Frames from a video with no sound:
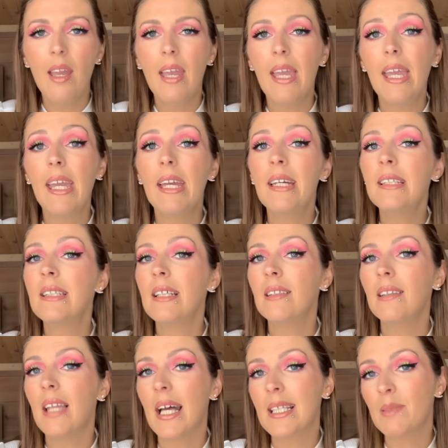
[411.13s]
And
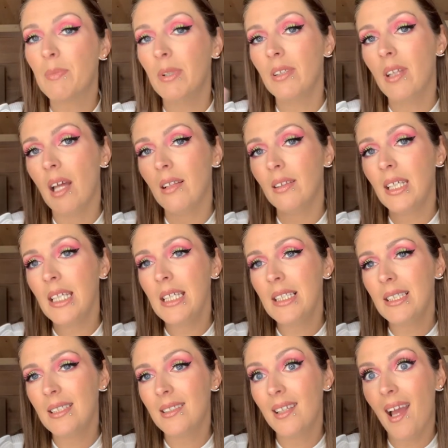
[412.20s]
last but not
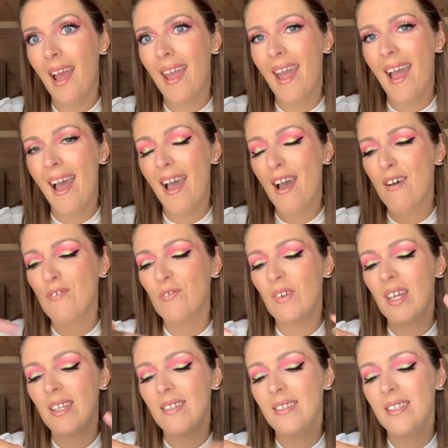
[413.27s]
least, I
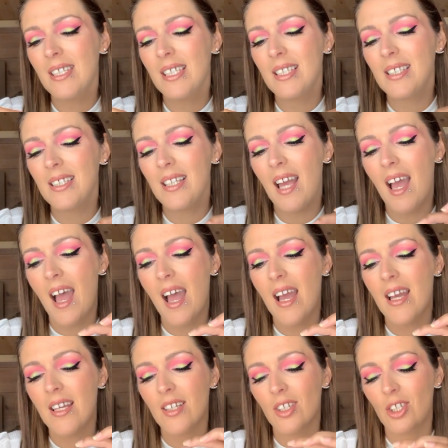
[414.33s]
have this
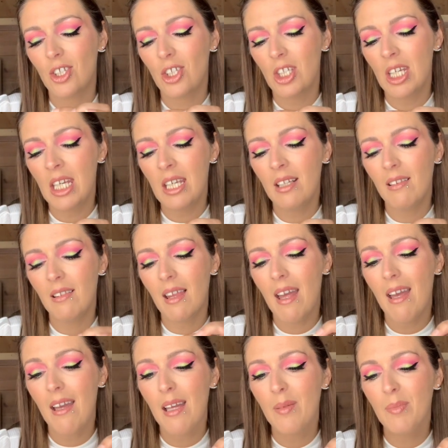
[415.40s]
uh,
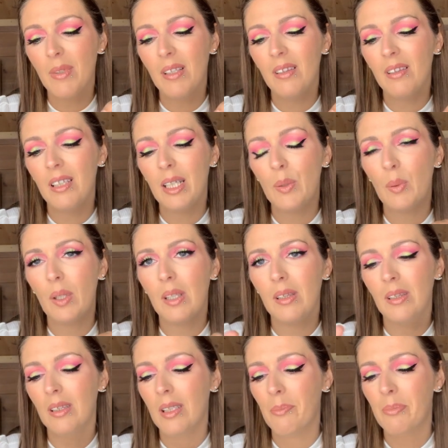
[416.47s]
Sheglam liquid
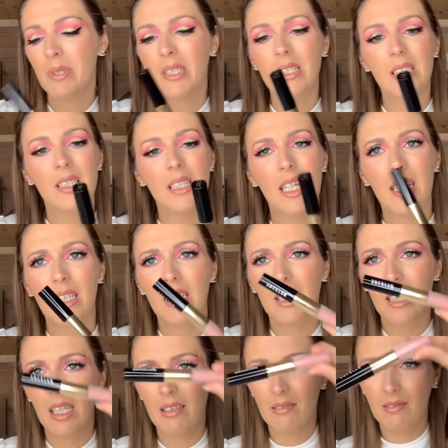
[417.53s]
lipstick
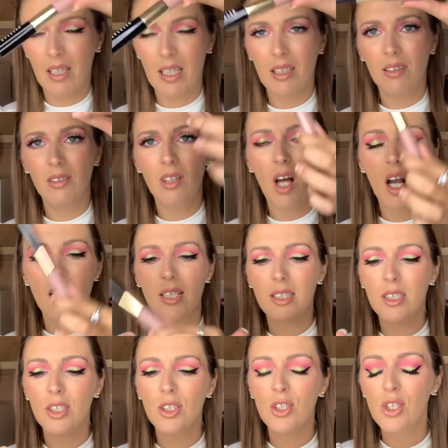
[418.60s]
and lip
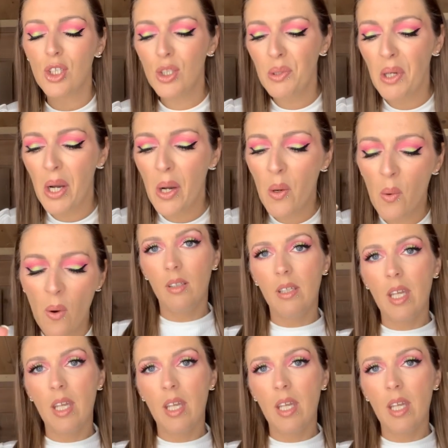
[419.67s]
gloss duo.